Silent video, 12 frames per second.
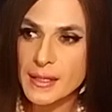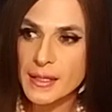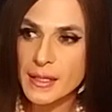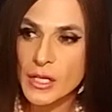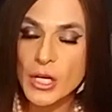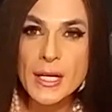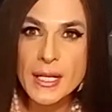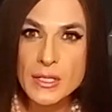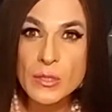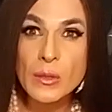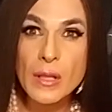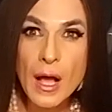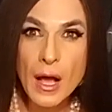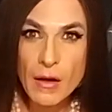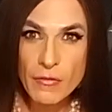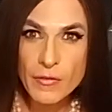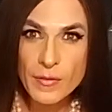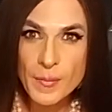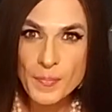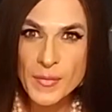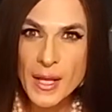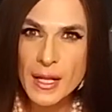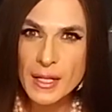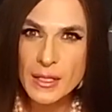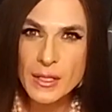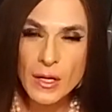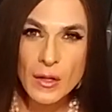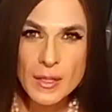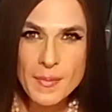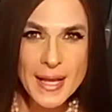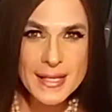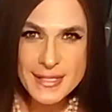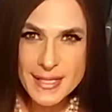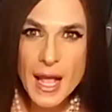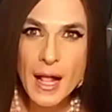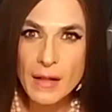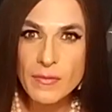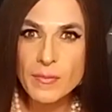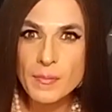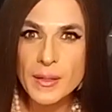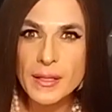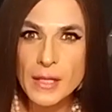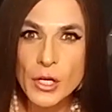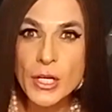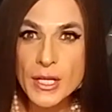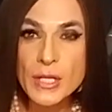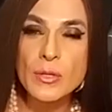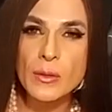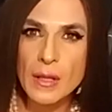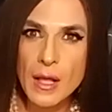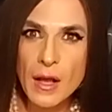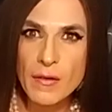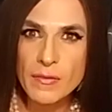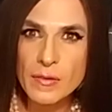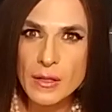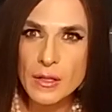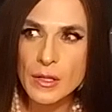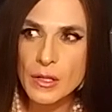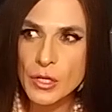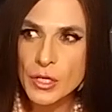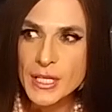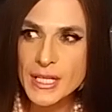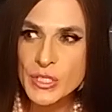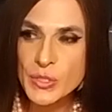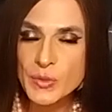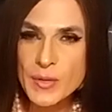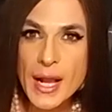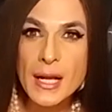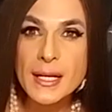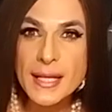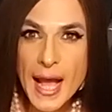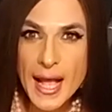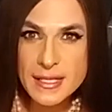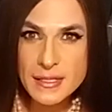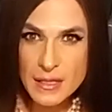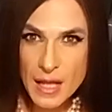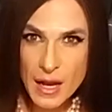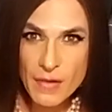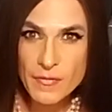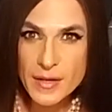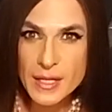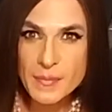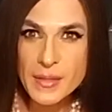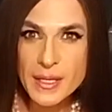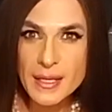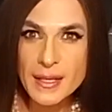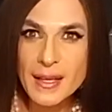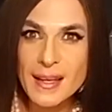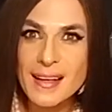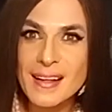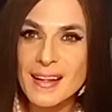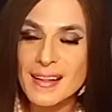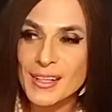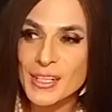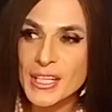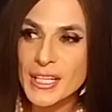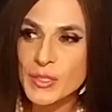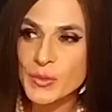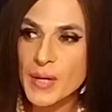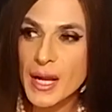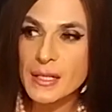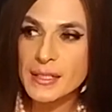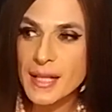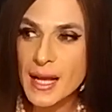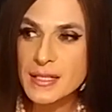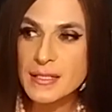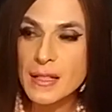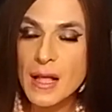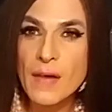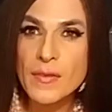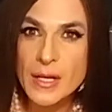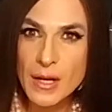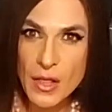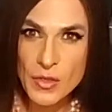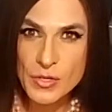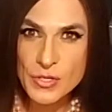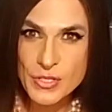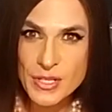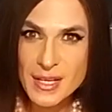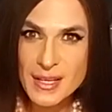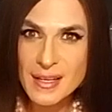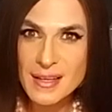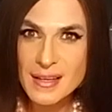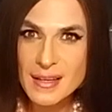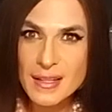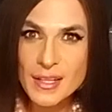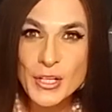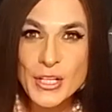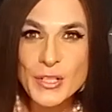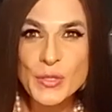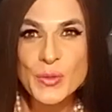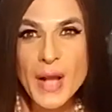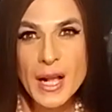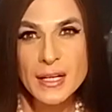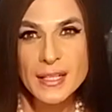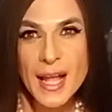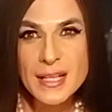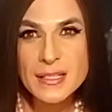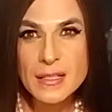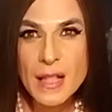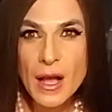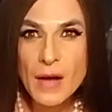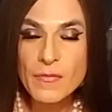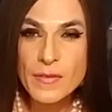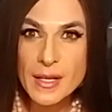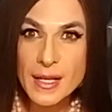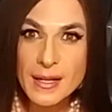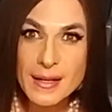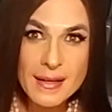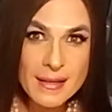learning to love not only myself but learning to love learning to recognize love in me learning to recognize love in others learning to recognize love in